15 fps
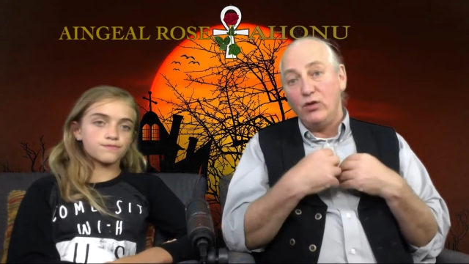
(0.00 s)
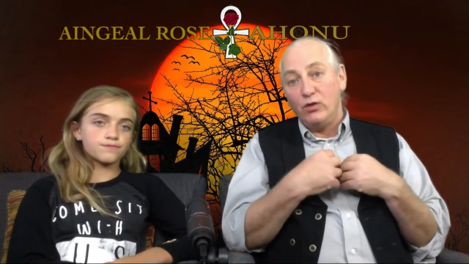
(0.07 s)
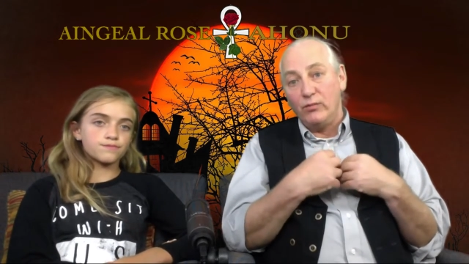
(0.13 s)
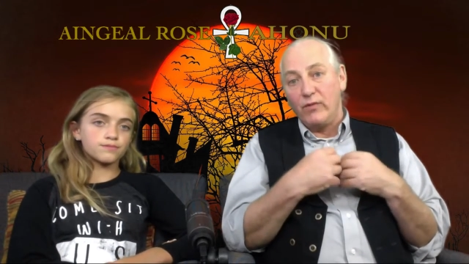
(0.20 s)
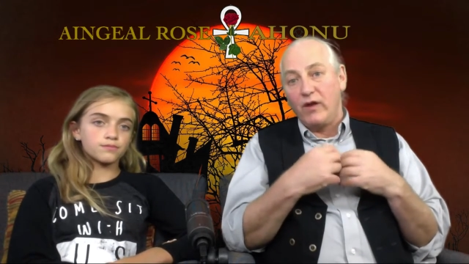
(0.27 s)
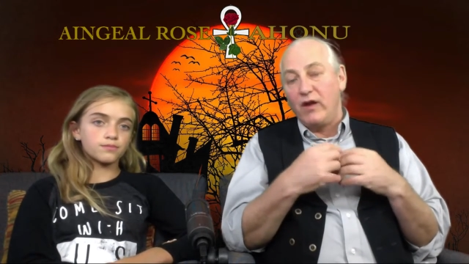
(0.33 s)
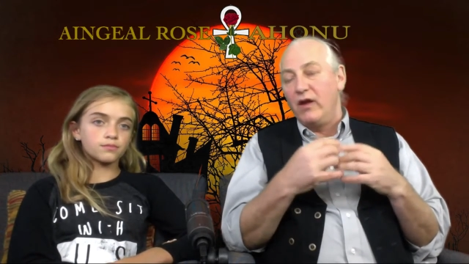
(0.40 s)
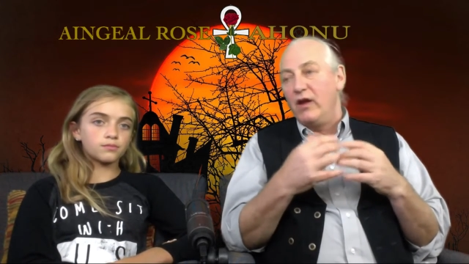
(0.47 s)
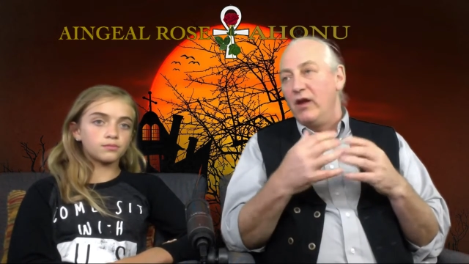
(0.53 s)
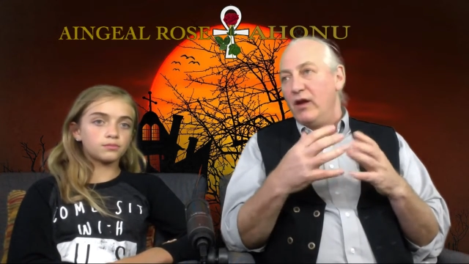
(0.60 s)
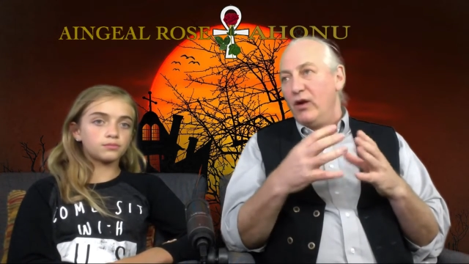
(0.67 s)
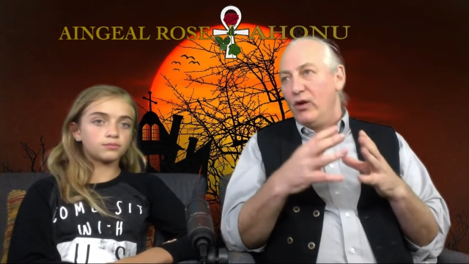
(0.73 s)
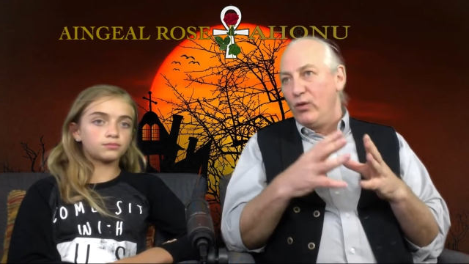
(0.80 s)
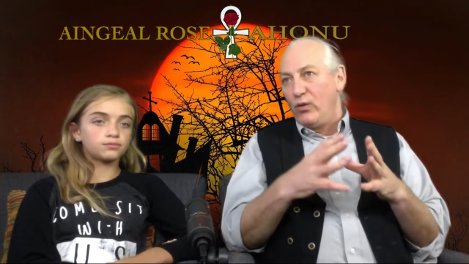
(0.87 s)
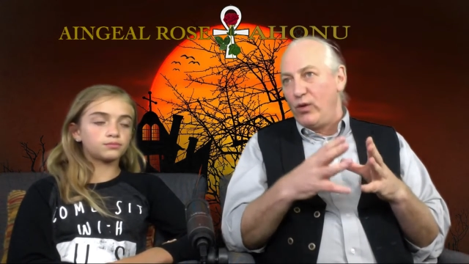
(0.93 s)
Speaker 1: know
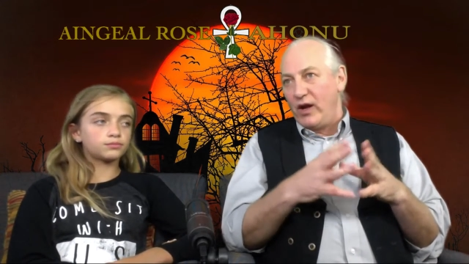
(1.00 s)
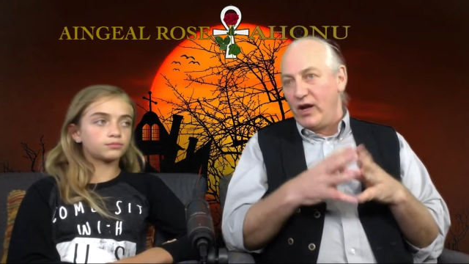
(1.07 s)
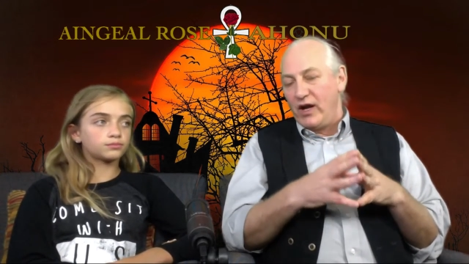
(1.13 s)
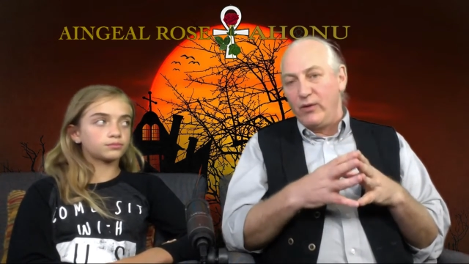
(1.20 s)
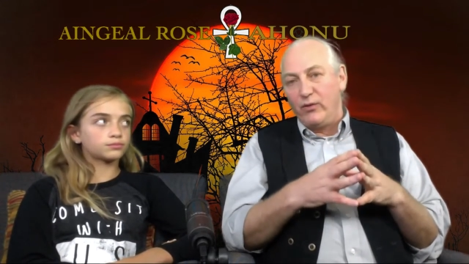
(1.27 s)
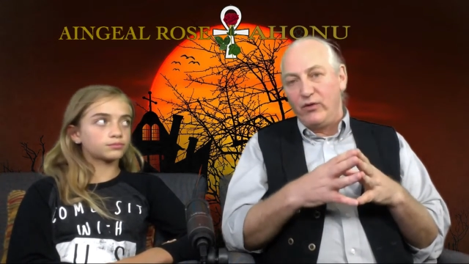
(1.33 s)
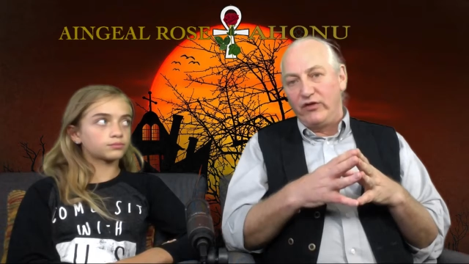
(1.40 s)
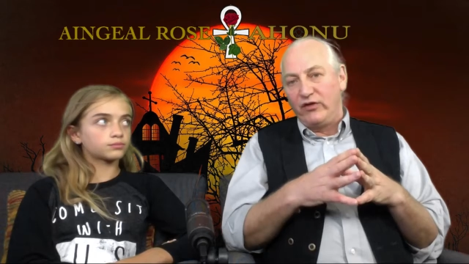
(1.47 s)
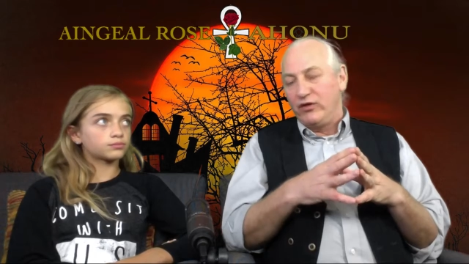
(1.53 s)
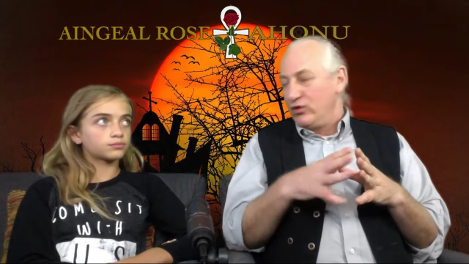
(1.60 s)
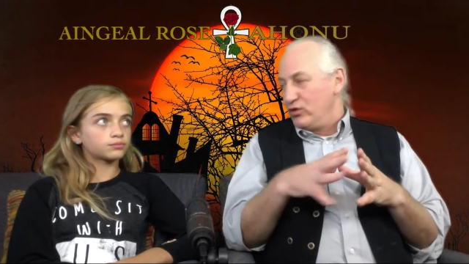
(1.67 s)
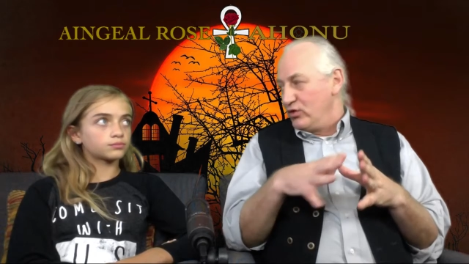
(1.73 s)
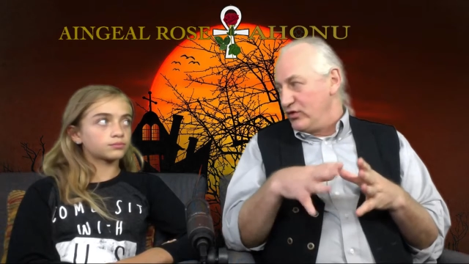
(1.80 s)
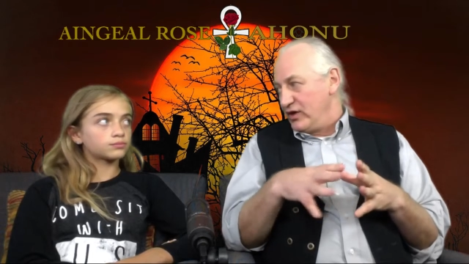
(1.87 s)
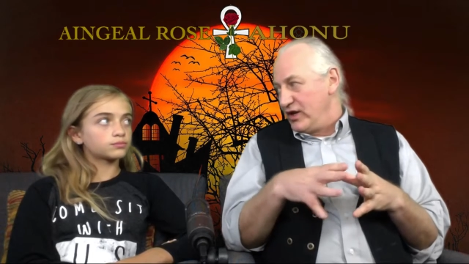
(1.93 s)
when I was
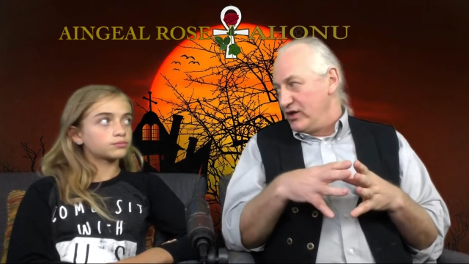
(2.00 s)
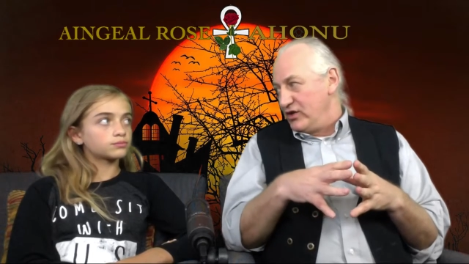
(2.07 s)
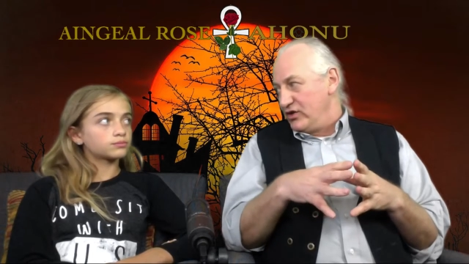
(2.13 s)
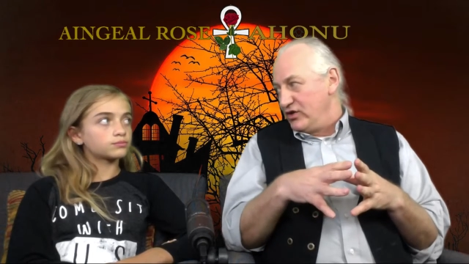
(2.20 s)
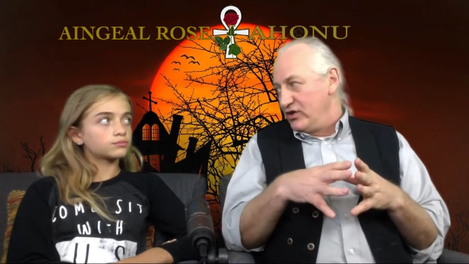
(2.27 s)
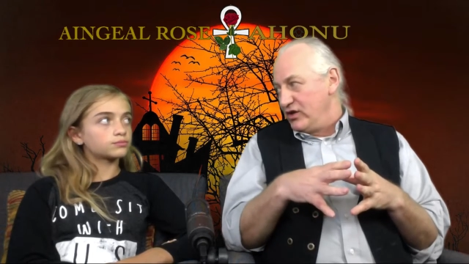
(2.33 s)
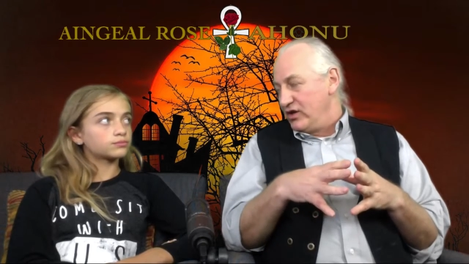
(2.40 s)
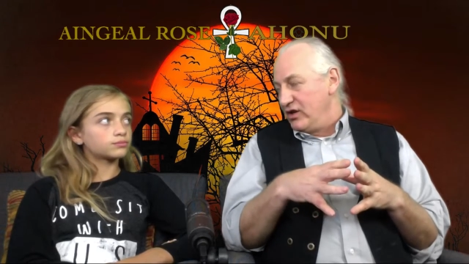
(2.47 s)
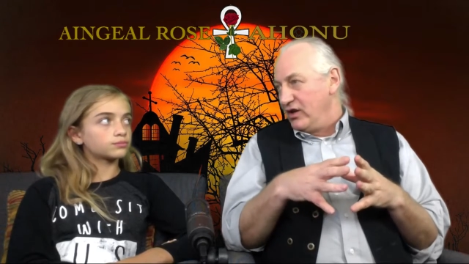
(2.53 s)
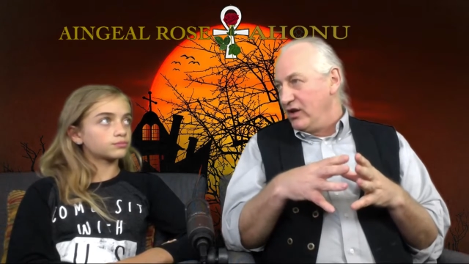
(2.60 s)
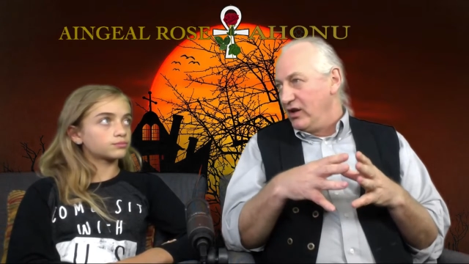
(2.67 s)
your age,